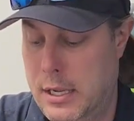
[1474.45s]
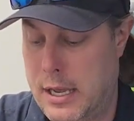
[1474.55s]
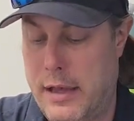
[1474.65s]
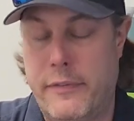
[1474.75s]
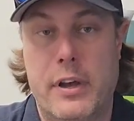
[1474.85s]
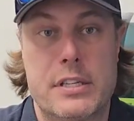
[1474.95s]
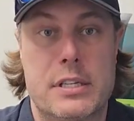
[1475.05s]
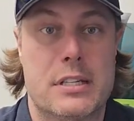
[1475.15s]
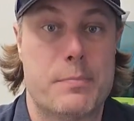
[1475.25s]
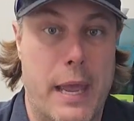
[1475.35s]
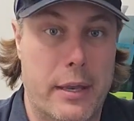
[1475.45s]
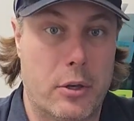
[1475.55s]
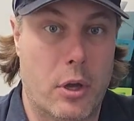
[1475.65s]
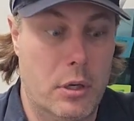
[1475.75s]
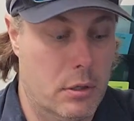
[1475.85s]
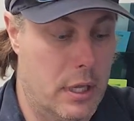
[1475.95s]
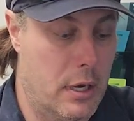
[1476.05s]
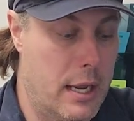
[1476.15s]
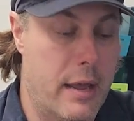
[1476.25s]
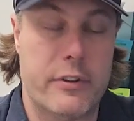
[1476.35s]
have us expand on that
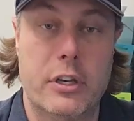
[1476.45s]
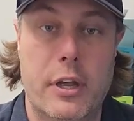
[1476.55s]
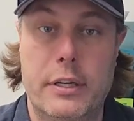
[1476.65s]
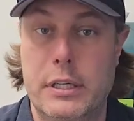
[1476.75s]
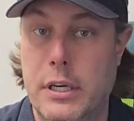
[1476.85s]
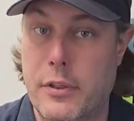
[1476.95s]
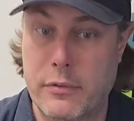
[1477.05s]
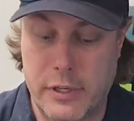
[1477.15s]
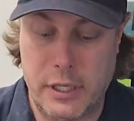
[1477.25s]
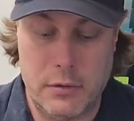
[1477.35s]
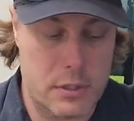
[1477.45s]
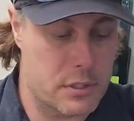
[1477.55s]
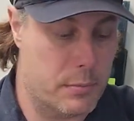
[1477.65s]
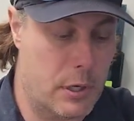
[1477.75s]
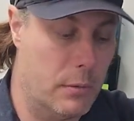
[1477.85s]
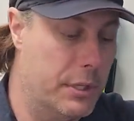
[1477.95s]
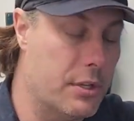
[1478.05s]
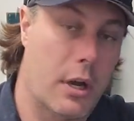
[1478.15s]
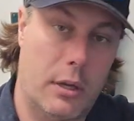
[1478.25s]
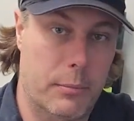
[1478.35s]
I haven't done in another video, because I'll probably be
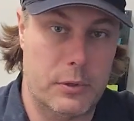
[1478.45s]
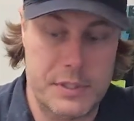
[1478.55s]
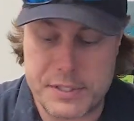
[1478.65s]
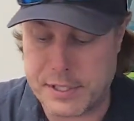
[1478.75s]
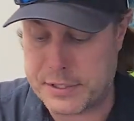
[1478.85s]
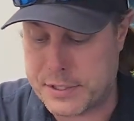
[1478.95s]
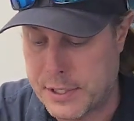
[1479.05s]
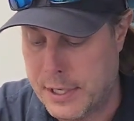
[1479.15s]
talking about these things